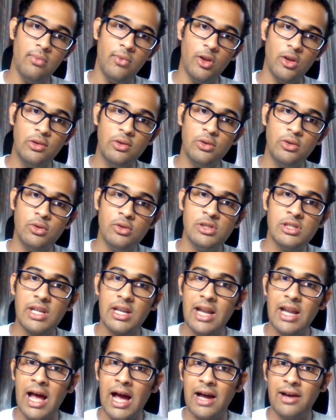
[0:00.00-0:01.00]
you
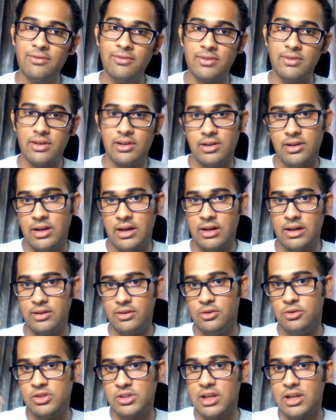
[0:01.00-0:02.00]
still have
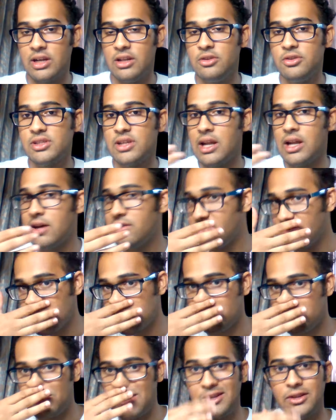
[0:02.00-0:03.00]
you still have
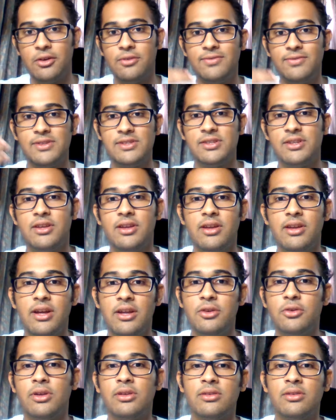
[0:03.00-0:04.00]
finished 1 year of engineering,
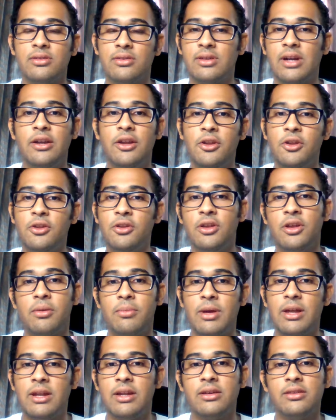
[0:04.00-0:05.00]
and you can continue the
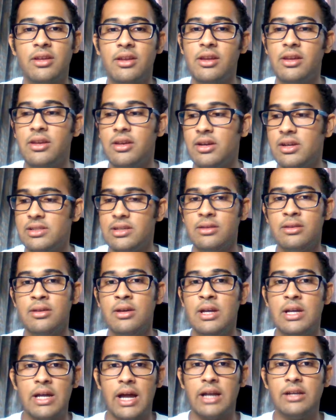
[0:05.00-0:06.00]
remaining 3 years
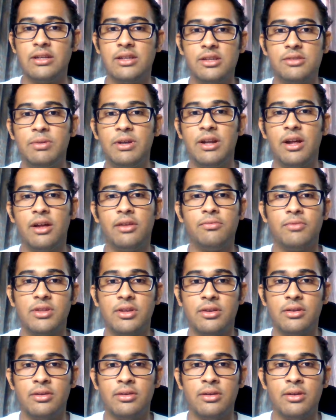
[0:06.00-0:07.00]
and just be done with
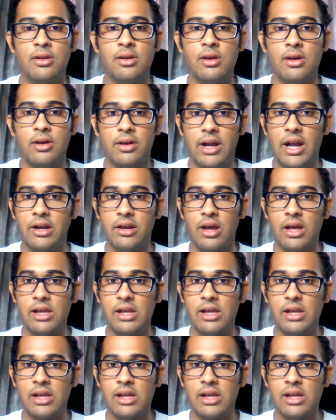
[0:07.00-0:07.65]
it, right?